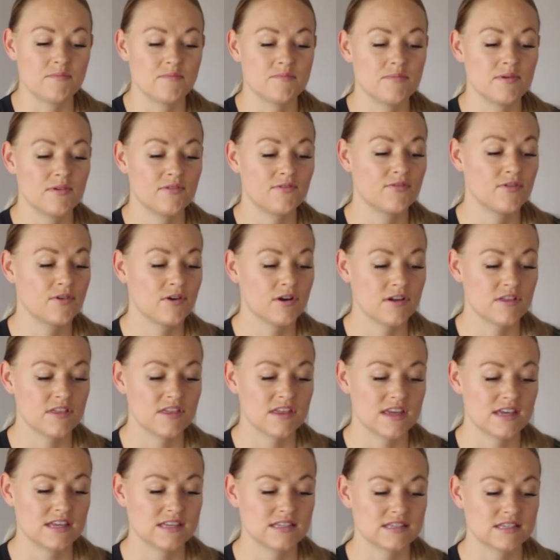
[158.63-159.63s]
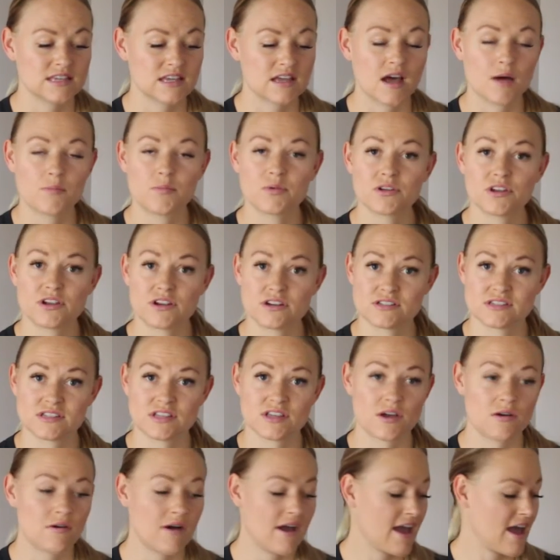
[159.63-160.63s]
Before this, a couple years
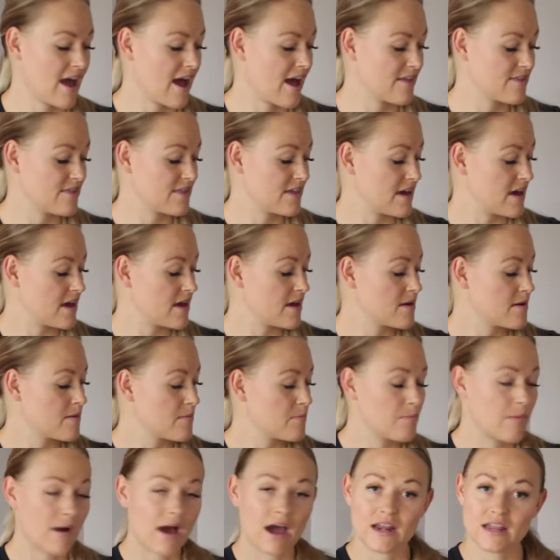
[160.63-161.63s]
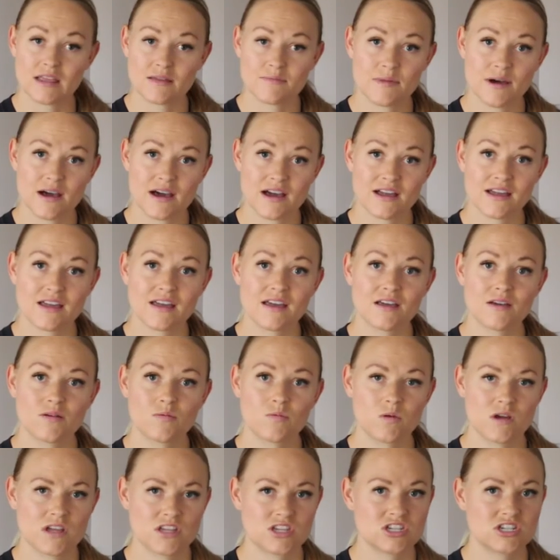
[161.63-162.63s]
ago, I had the Body Bug,
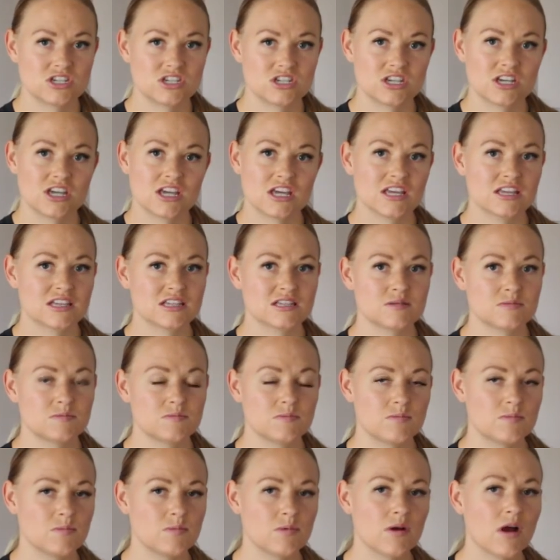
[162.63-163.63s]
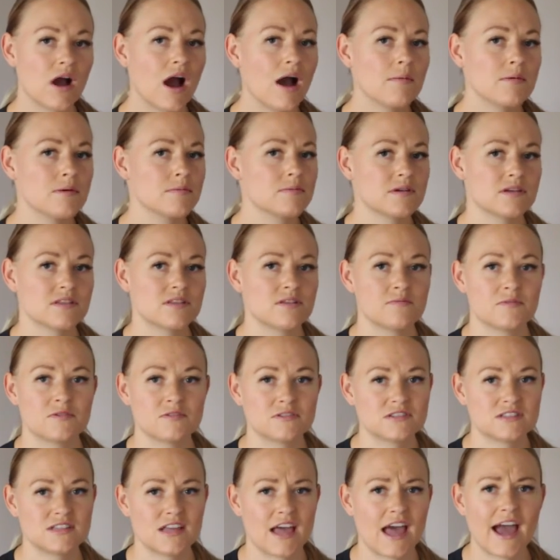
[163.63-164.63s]
which is probably the
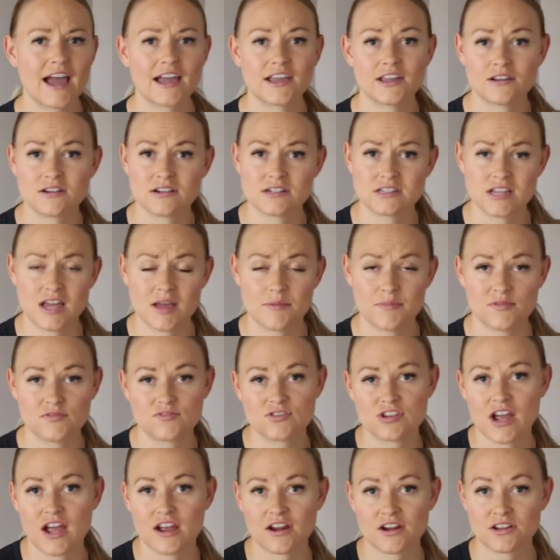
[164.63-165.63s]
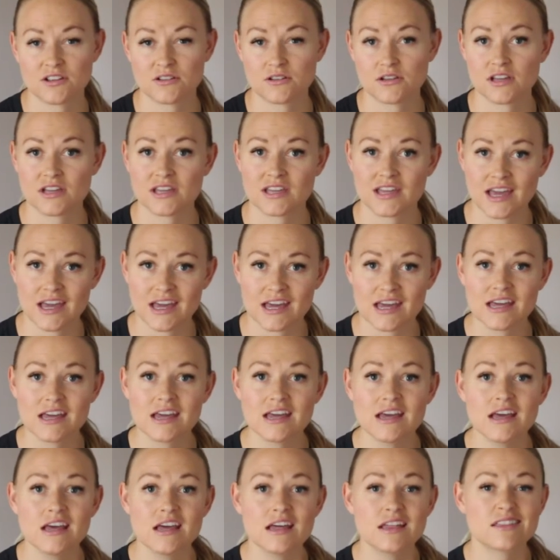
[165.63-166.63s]
most accurate type of tracker you can get.
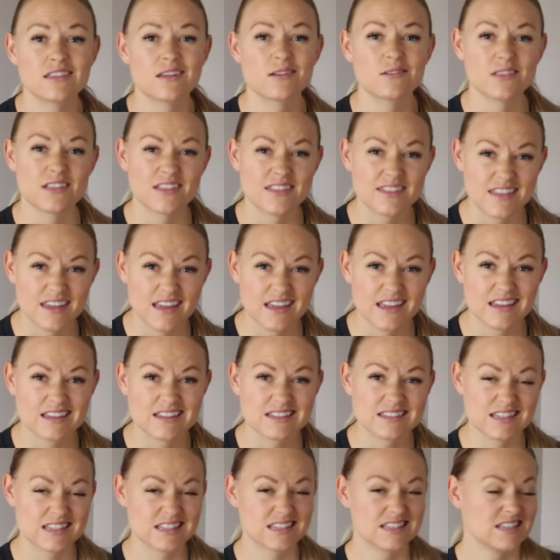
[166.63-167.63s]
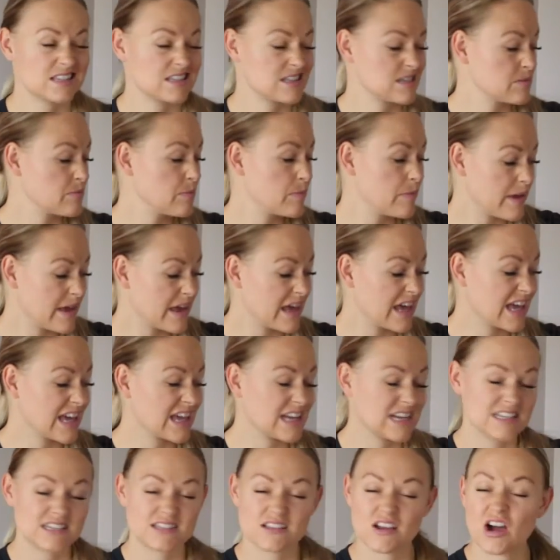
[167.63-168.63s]
The only thing is it's big
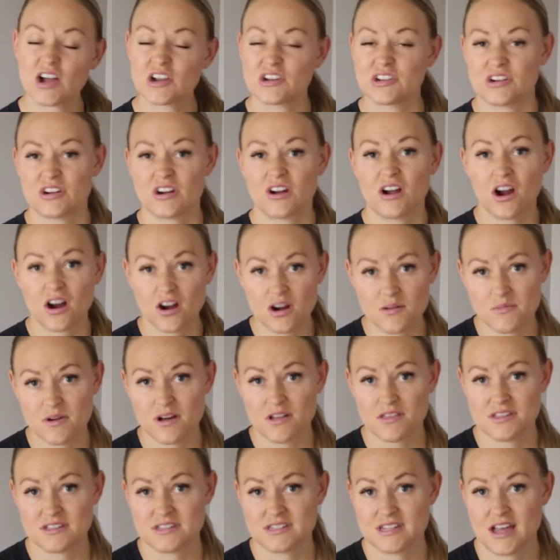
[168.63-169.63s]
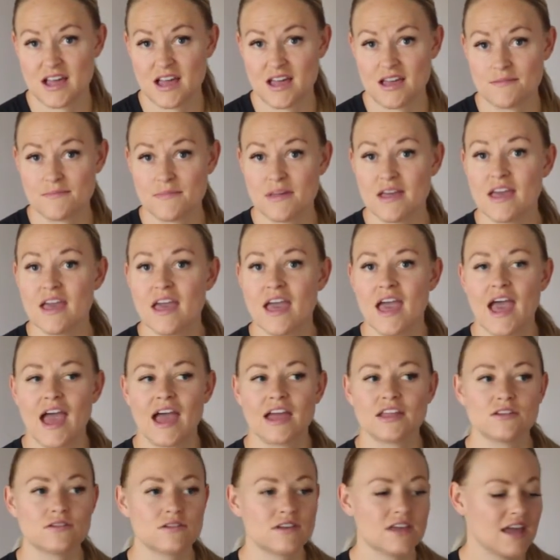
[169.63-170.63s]
and it's on your arm all the time,
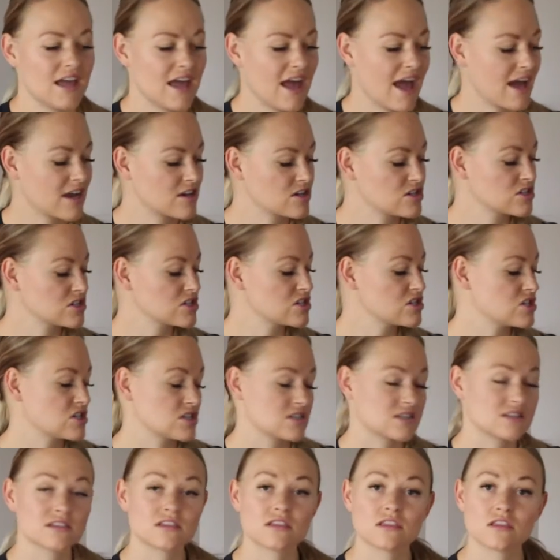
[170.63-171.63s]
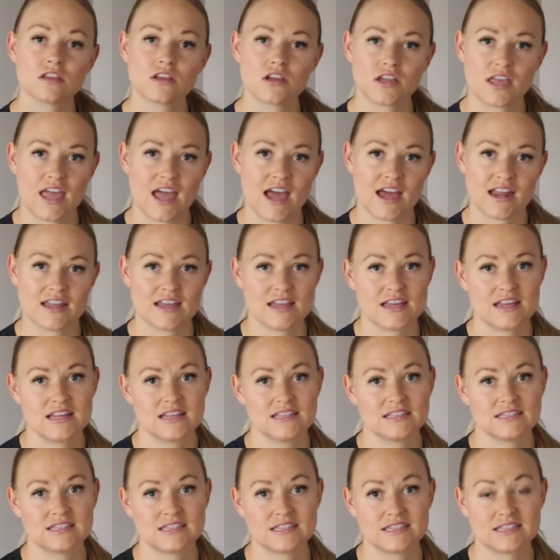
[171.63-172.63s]
and you can't actually just look at it
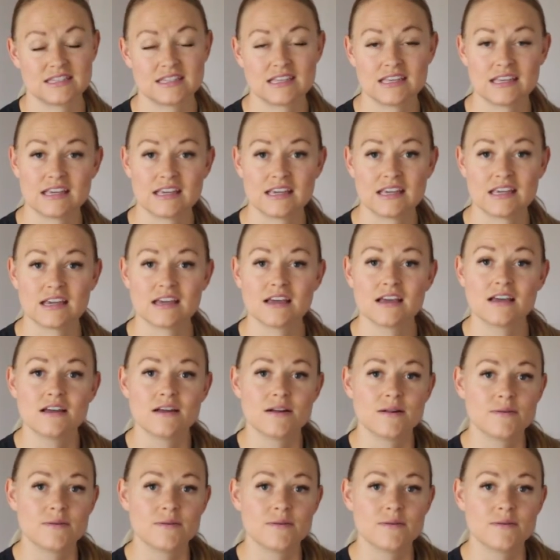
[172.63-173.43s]
and see